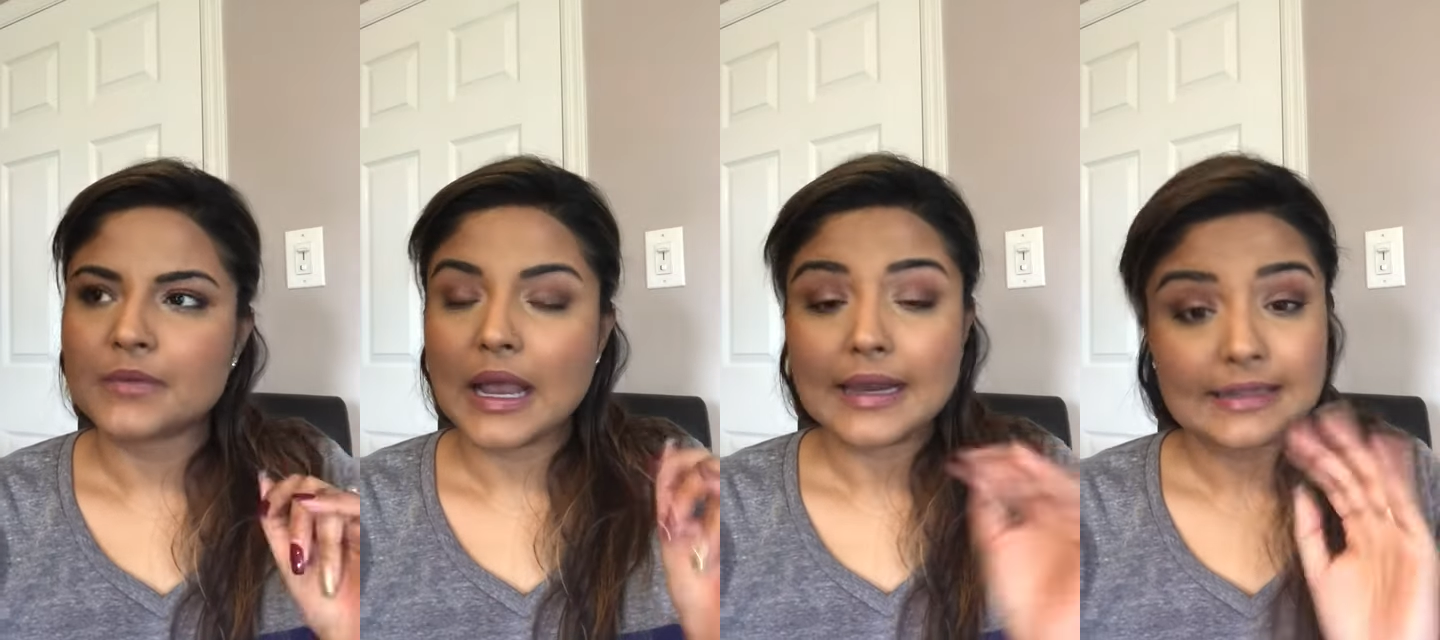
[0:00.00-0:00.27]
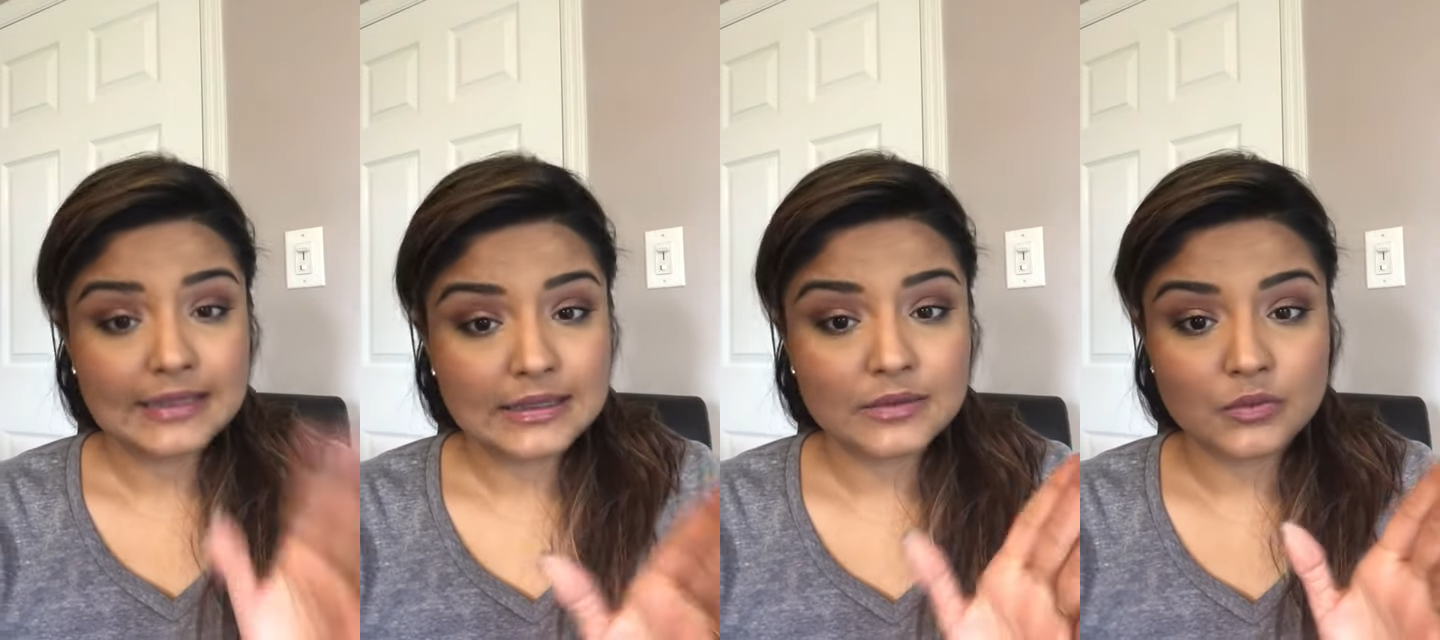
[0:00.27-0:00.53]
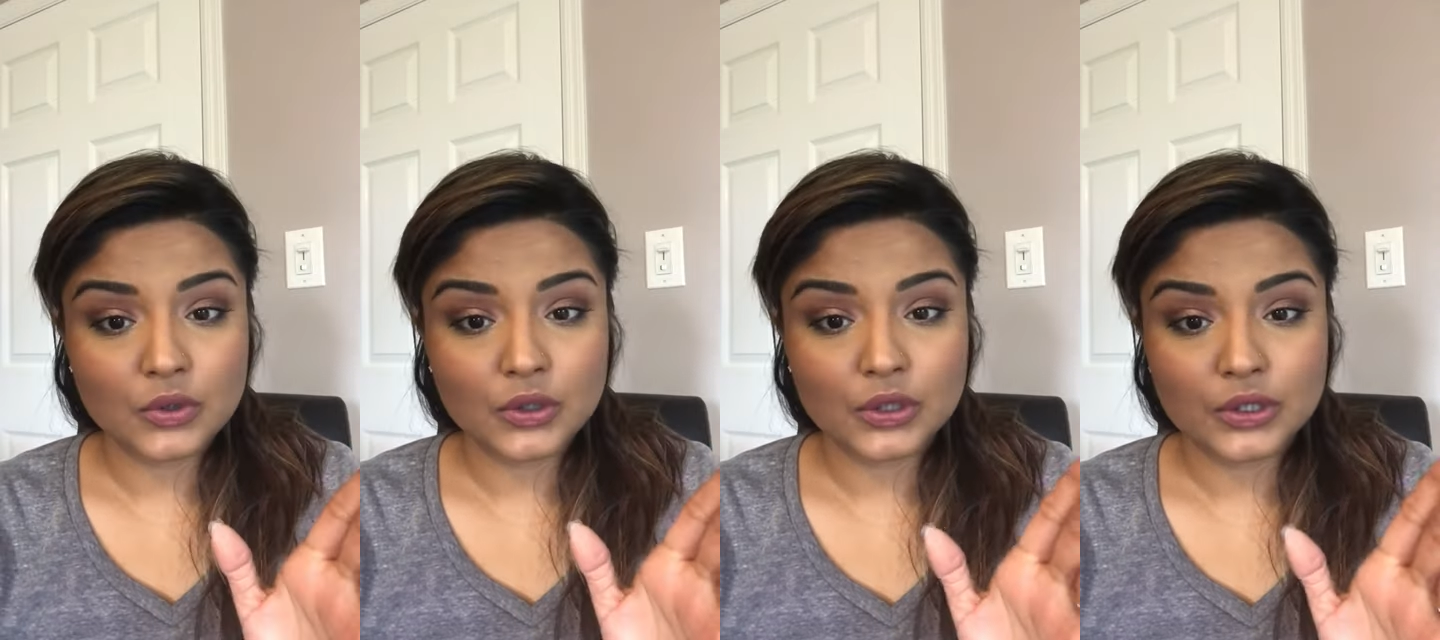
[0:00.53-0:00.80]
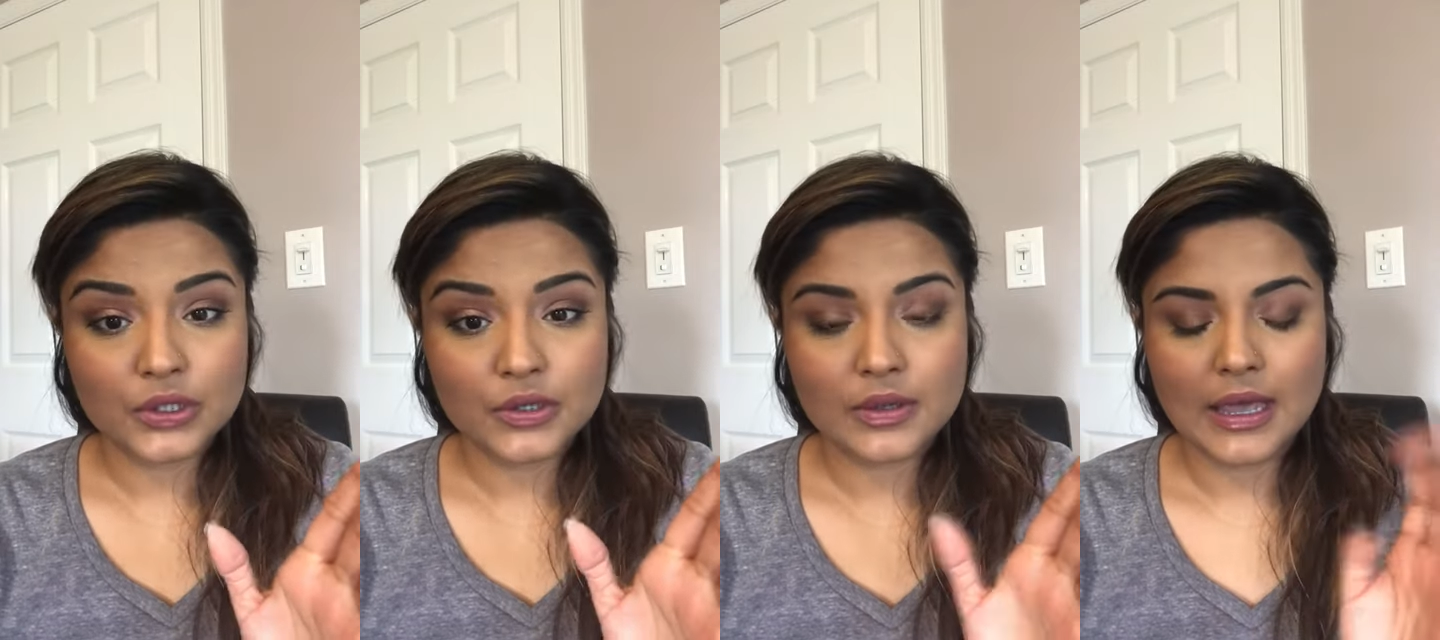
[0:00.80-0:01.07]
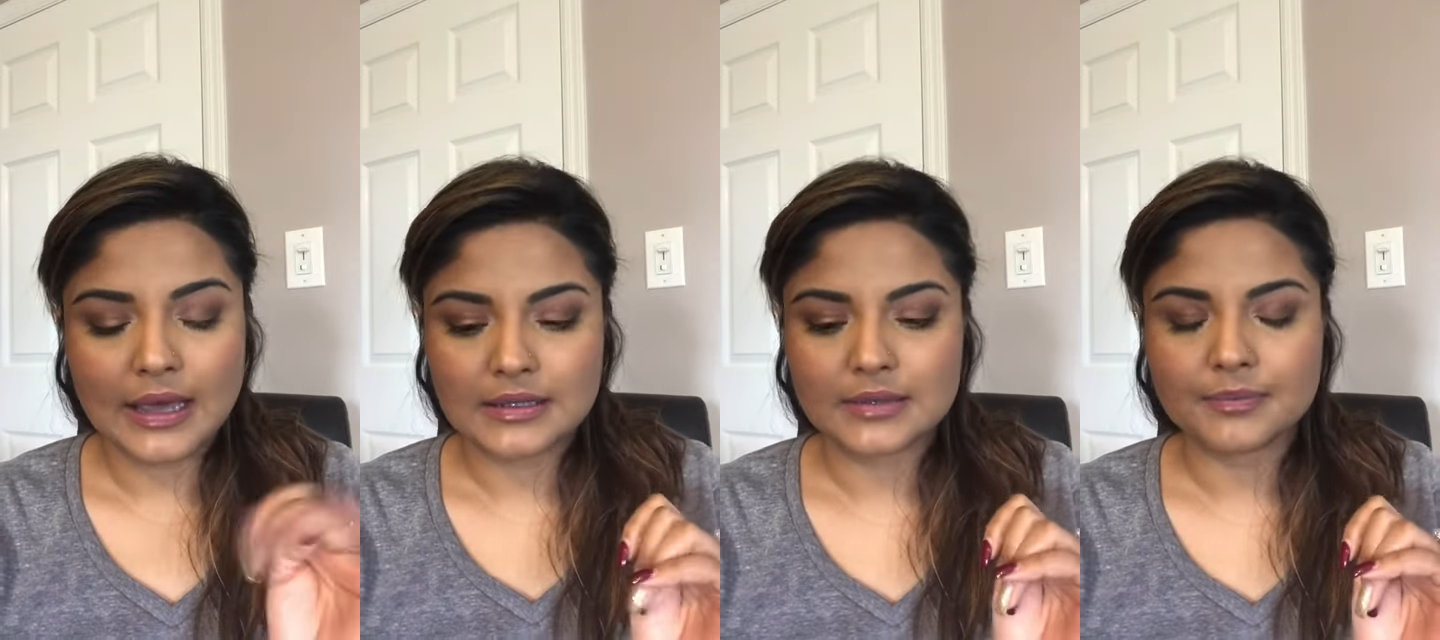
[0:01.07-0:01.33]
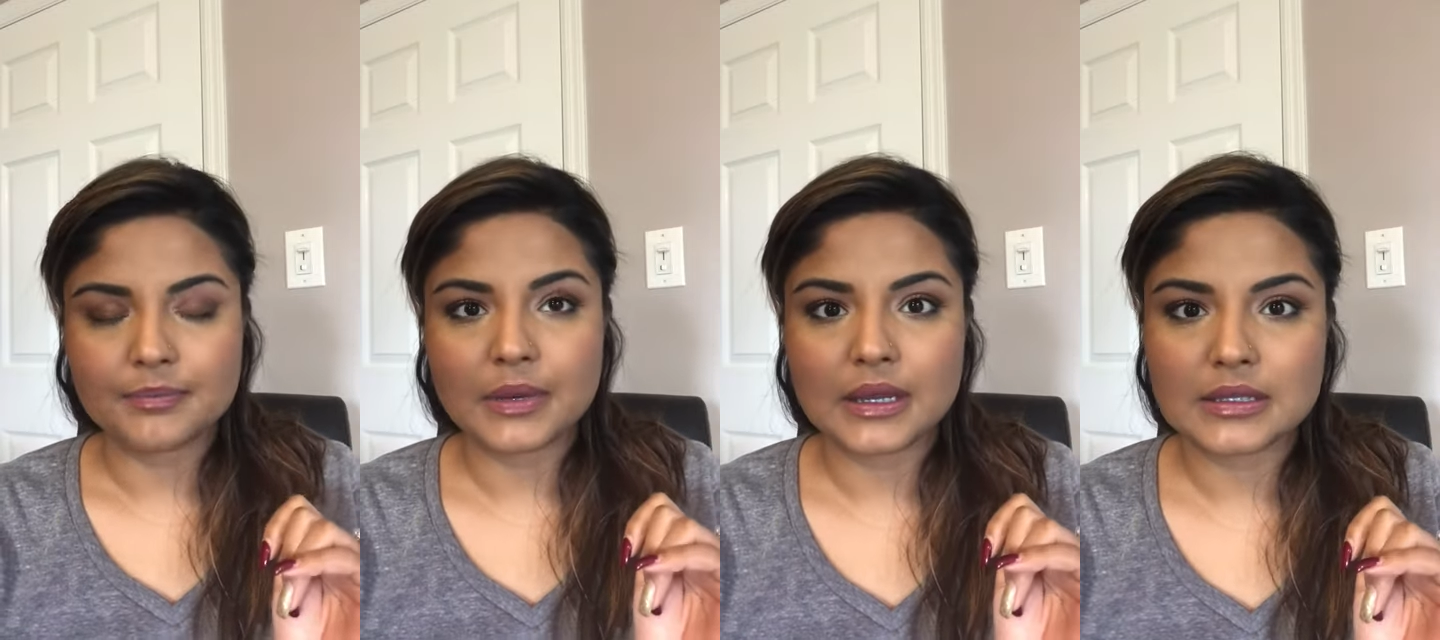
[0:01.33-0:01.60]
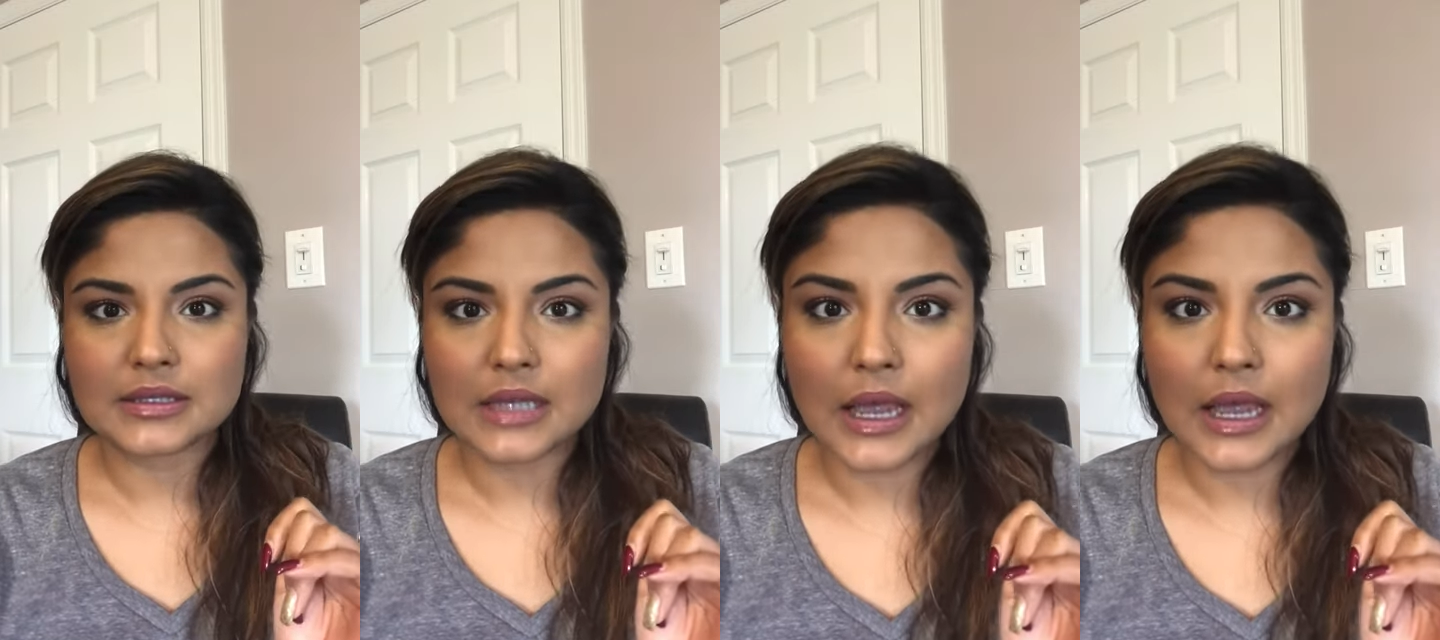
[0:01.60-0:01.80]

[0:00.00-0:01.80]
I didn't want to do that because